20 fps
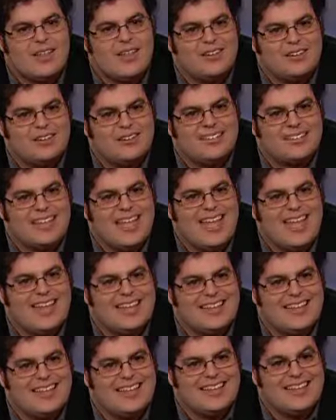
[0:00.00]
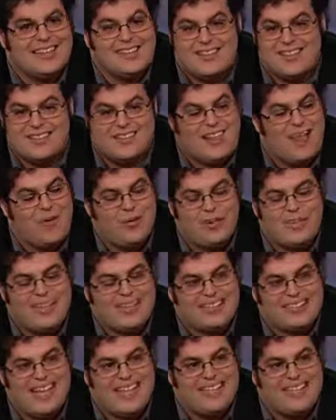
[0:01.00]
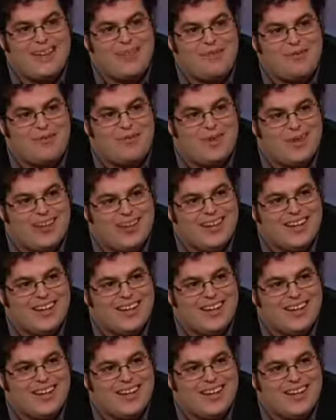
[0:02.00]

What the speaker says: understand that this is not what they signed up for.